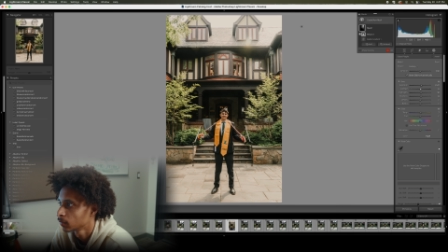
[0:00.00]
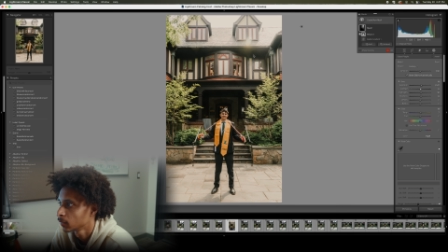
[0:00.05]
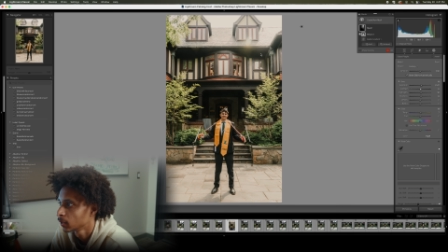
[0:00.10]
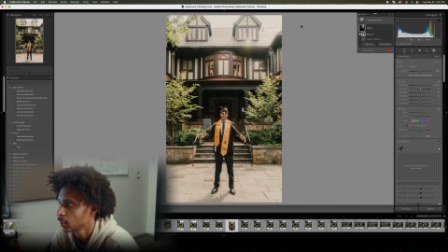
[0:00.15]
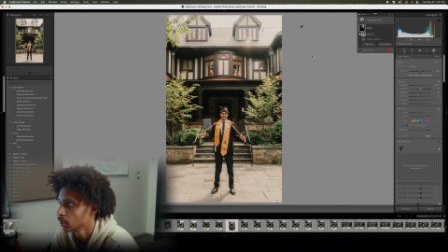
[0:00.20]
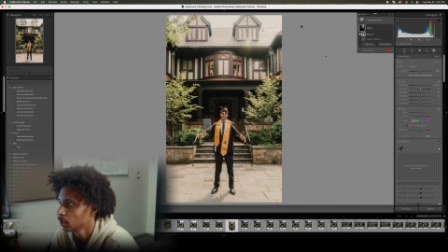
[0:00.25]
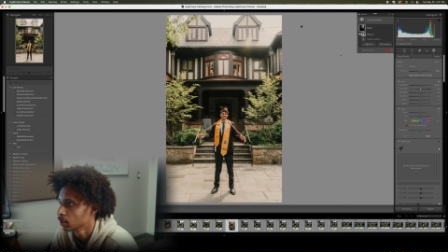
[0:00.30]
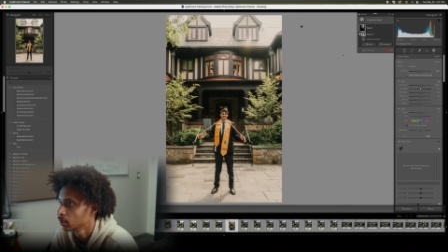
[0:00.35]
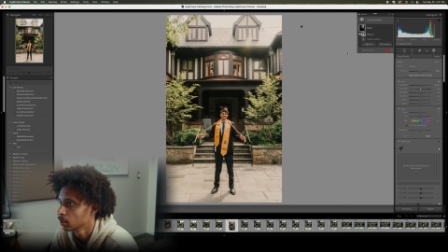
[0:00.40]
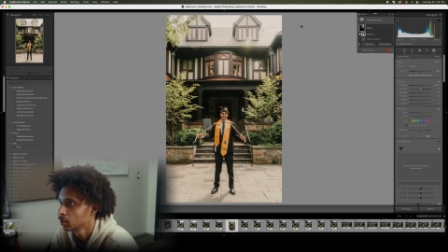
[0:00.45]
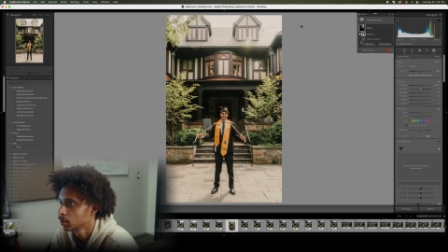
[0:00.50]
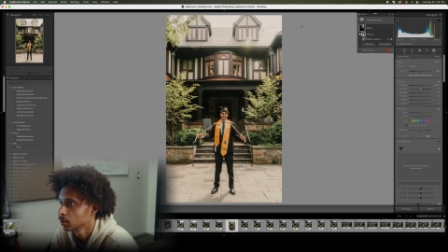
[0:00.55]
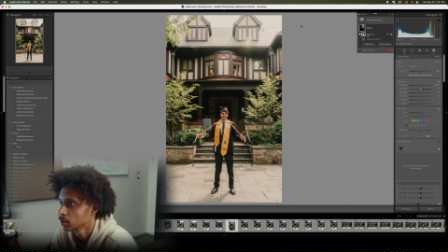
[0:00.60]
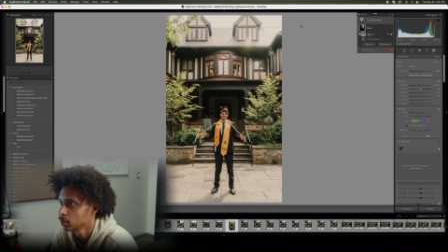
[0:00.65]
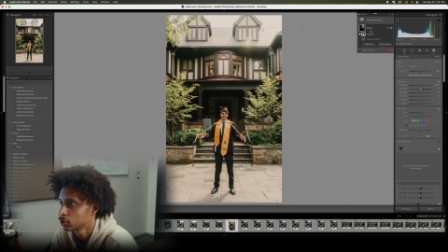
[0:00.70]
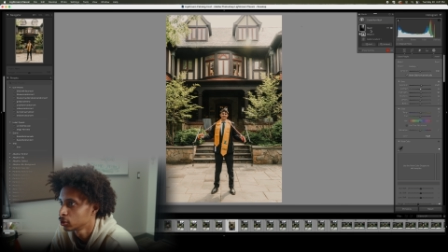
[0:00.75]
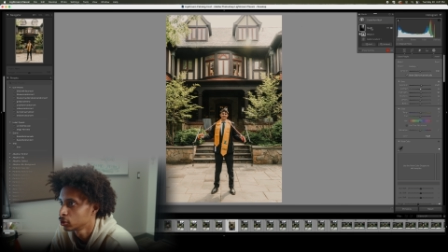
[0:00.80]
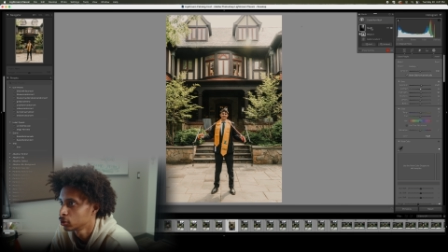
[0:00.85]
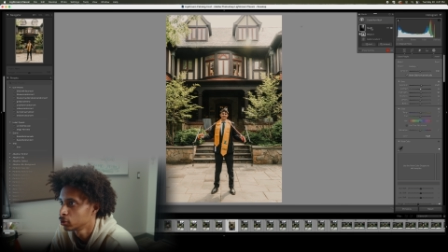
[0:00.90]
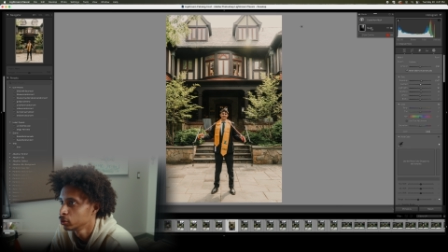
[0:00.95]
And then
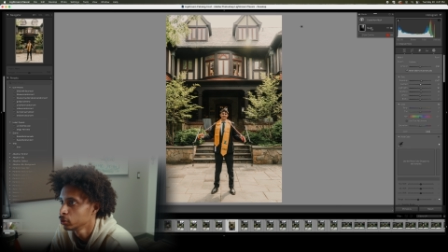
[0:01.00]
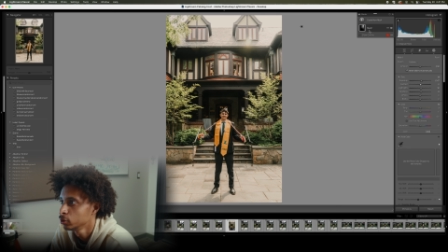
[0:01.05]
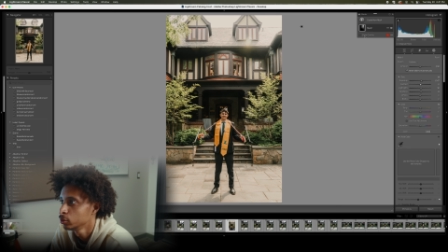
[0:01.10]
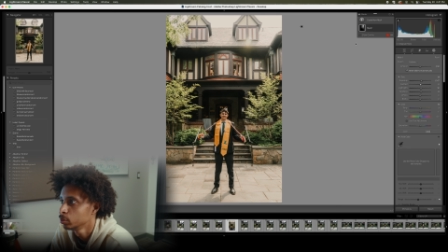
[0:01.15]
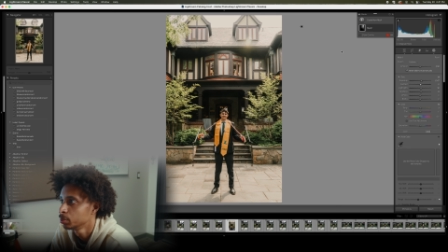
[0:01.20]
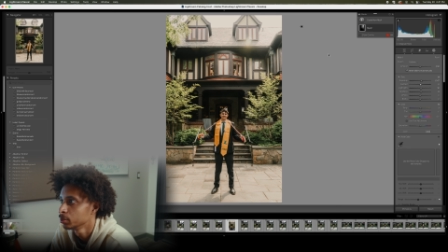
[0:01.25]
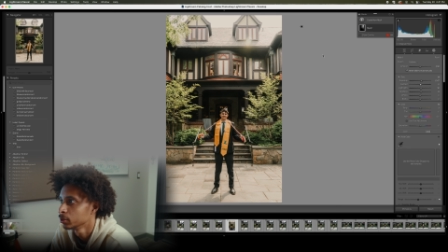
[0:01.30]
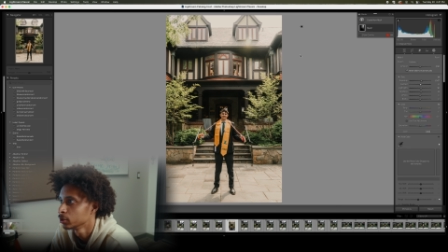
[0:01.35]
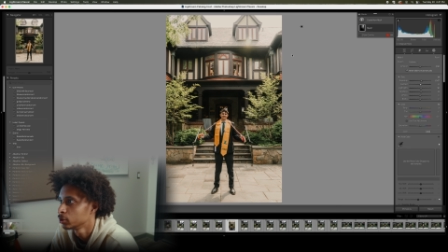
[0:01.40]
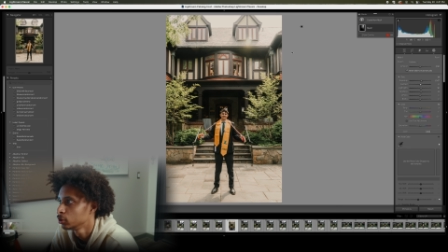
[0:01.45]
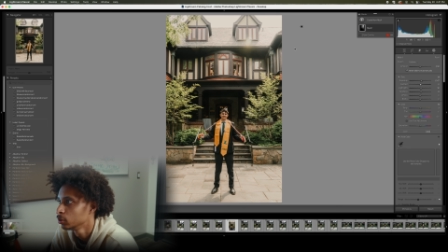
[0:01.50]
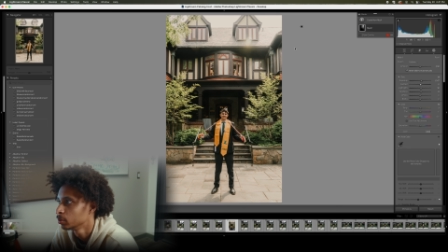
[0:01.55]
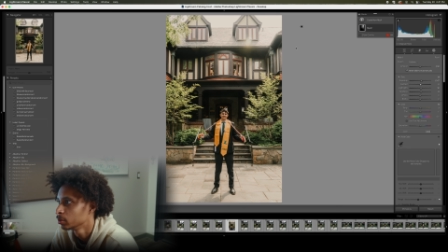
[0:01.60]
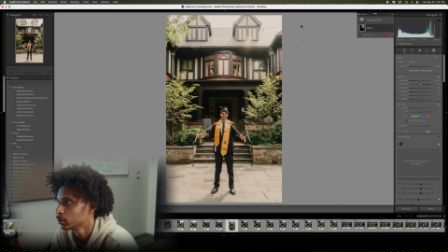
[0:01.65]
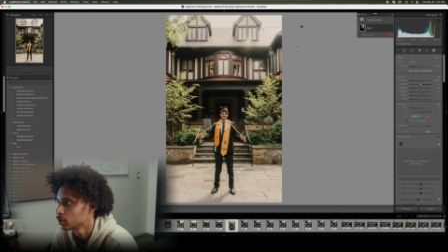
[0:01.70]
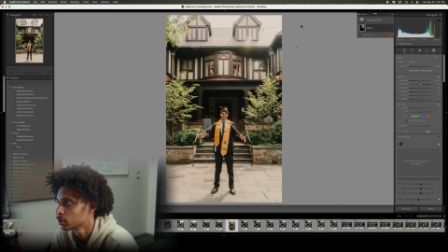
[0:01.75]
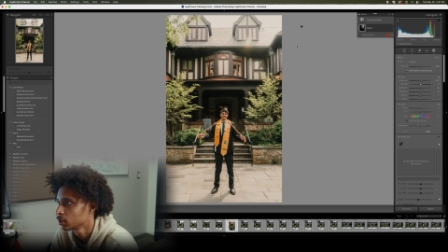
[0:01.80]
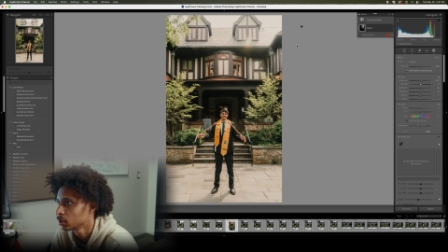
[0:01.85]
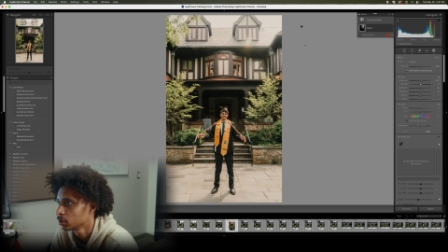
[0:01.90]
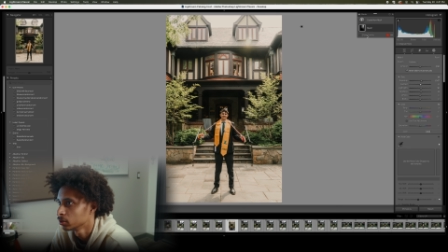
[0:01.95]
it's super, super
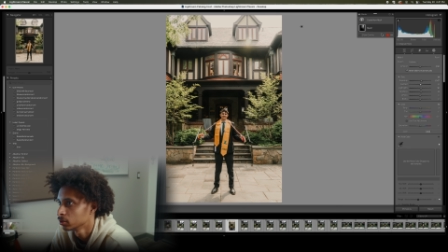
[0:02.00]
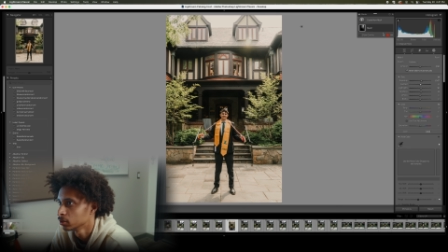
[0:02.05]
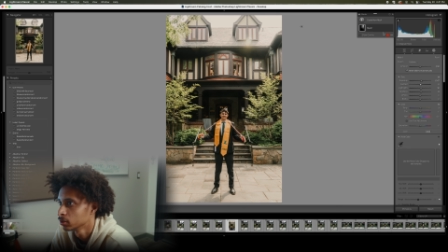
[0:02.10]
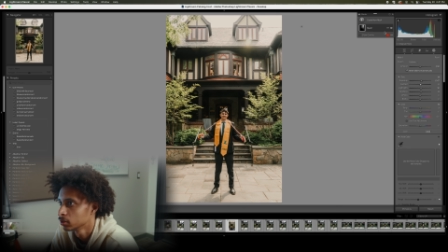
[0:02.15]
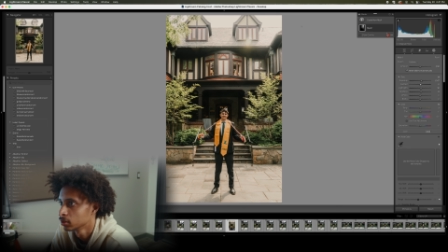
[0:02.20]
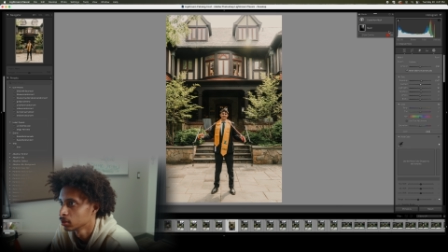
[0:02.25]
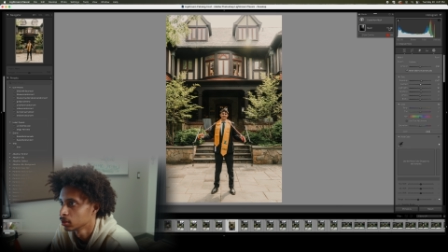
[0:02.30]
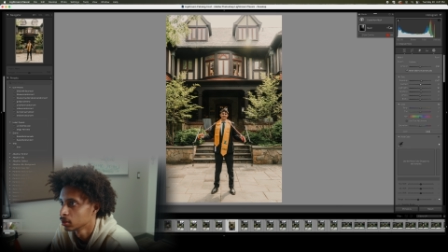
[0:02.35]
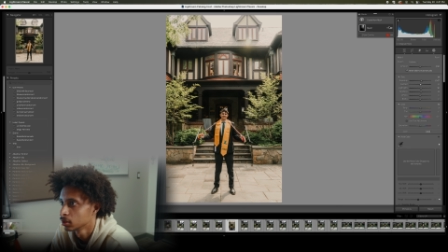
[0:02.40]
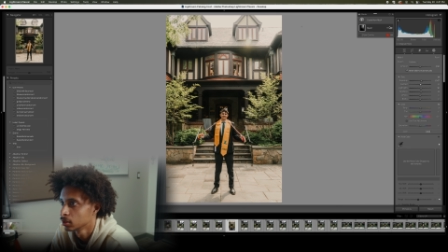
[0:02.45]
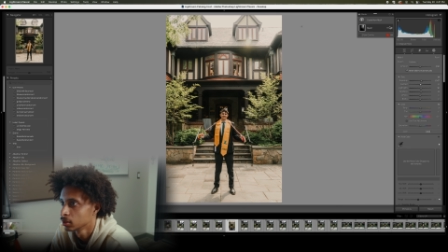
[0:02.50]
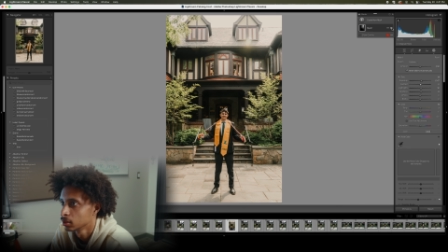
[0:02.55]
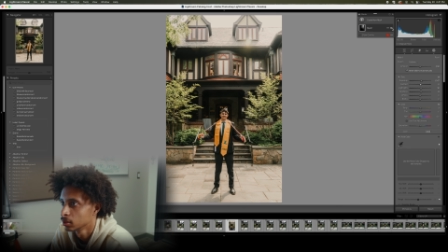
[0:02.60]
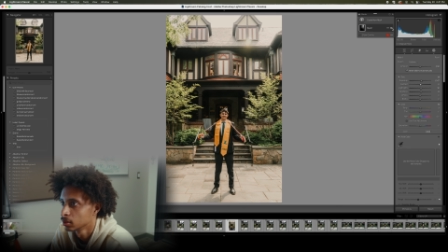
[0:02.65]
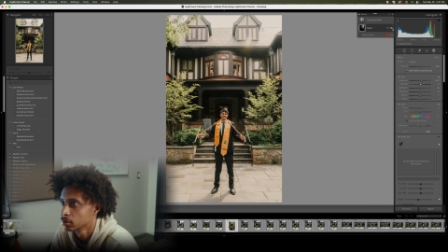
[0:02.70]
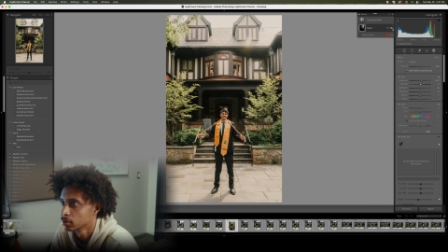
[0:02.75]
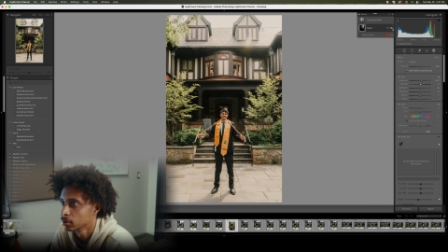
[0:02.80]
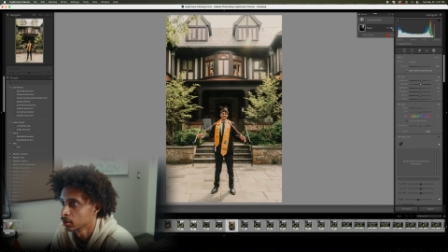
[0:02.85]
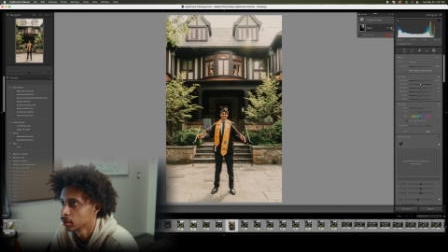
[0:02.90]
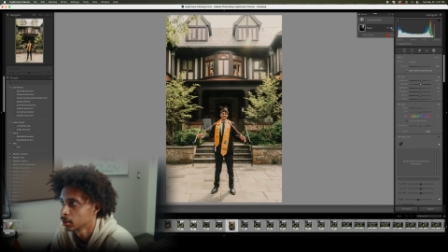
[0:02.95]
subtle,
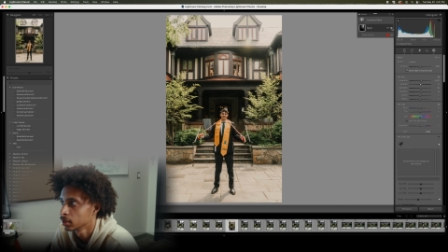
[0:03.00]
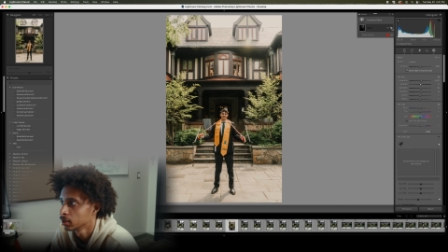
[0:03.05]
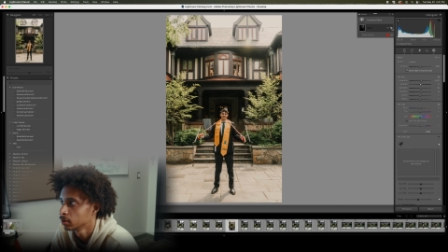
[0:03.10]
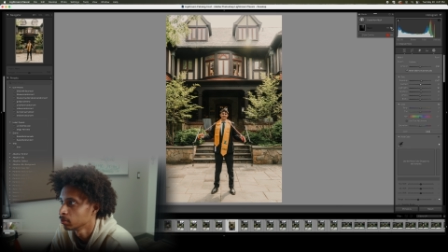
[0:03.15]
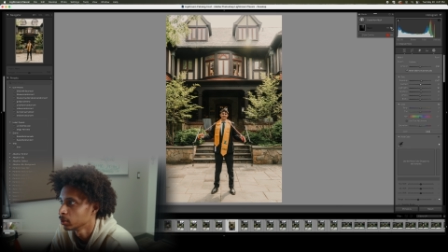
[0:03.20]
right?